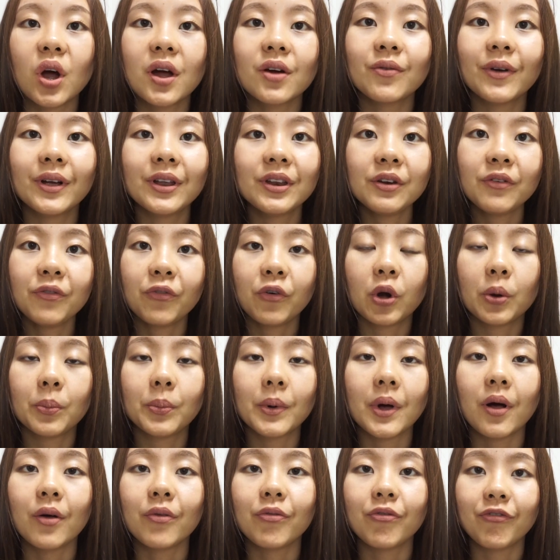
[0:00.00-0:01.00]
I waited for
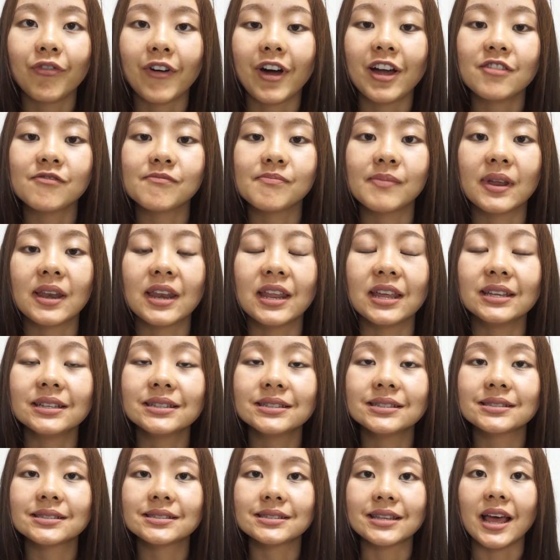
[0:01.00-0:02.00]
about 5
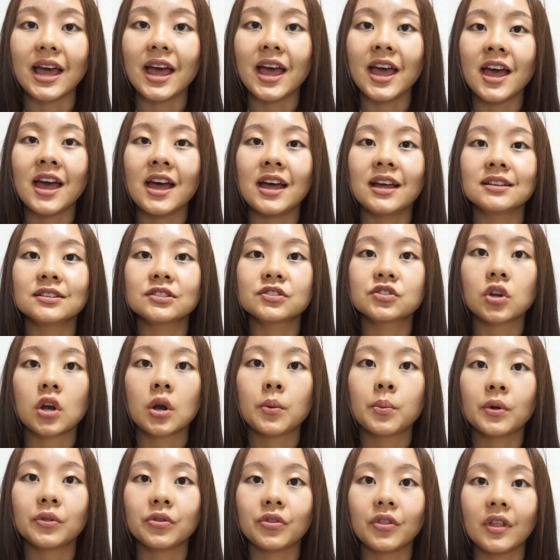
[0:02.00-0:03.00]
minutes, and sorry
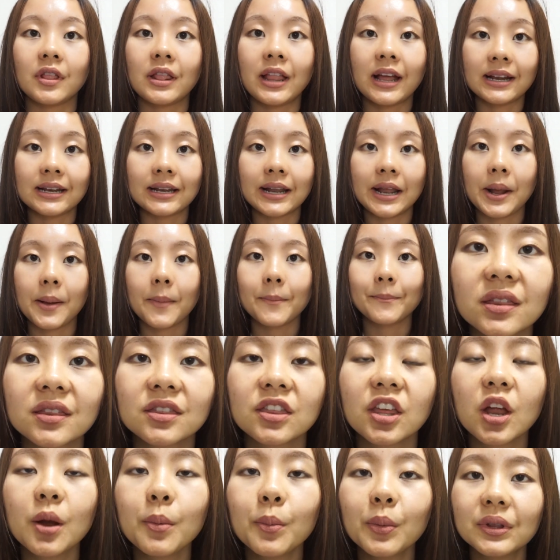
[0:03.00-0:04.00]
about the lighting. The
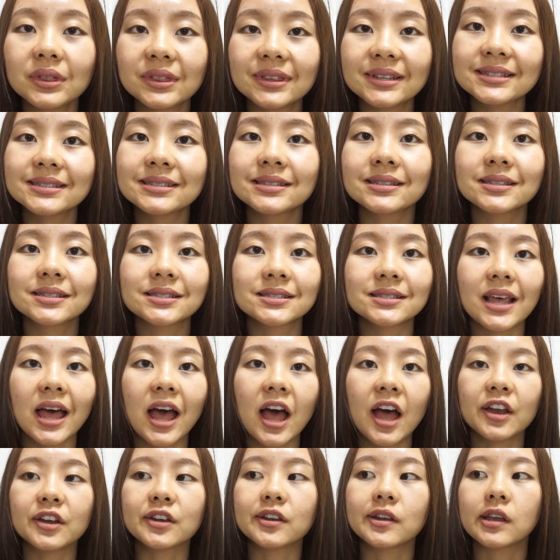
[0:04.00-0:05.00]
thing about this is
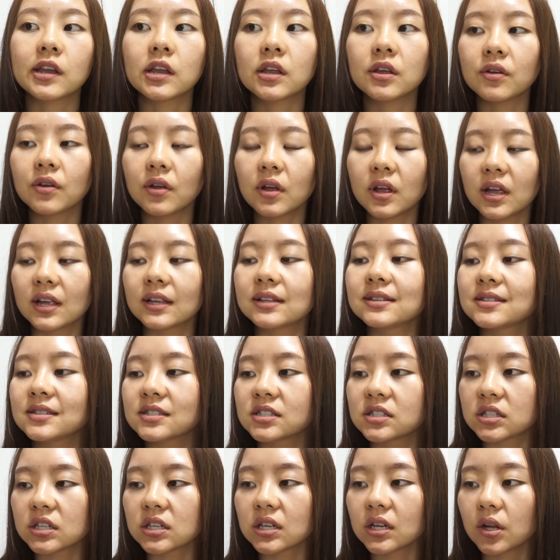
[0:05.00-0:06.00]
that it's
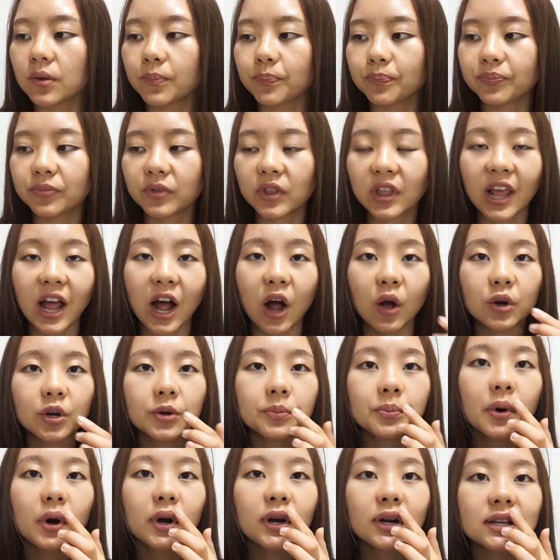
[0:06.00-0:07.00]
the outer
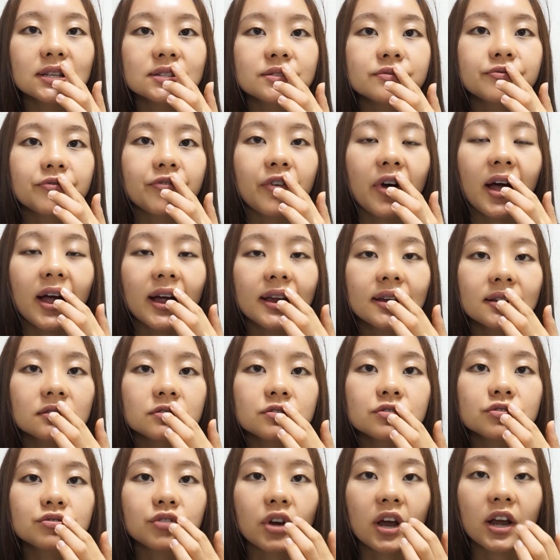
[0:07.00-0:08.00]
part, it's fine,
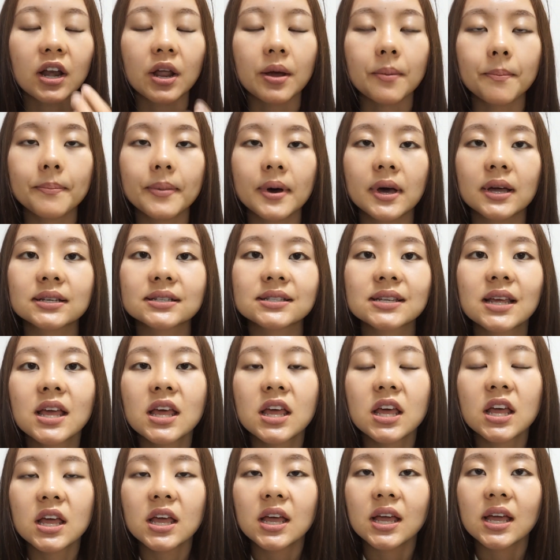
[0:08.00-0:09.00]
it's dried up, but
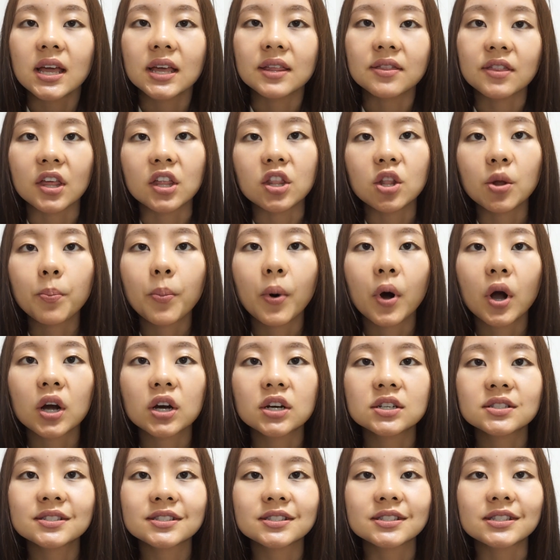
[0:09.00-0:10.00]
in the inner
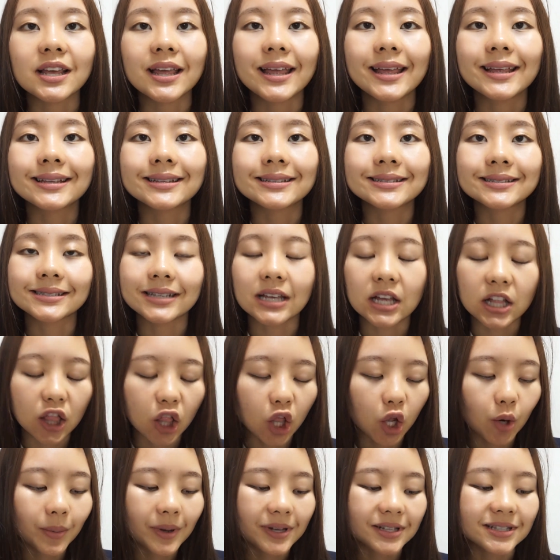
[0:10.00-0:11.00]
parts it's a
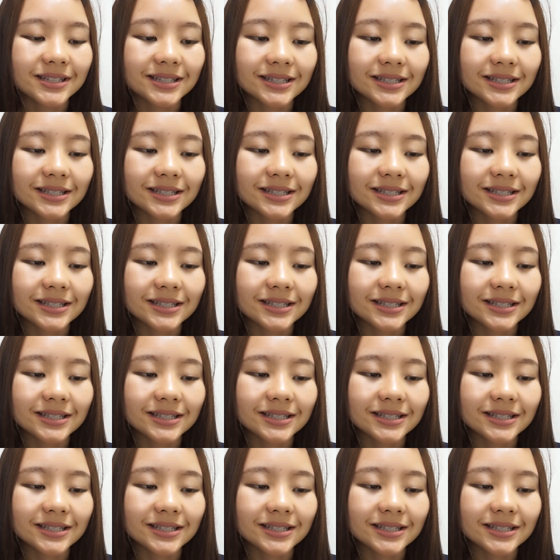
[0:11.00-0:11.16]
little bit